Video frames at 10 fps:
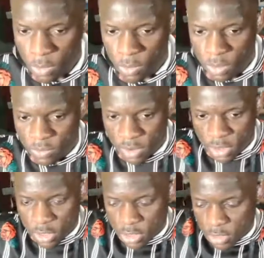We
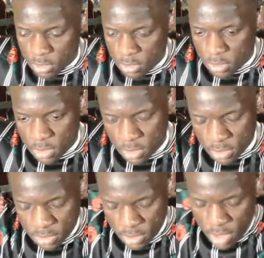finally good.
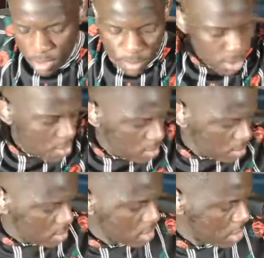About
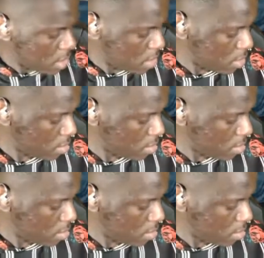time.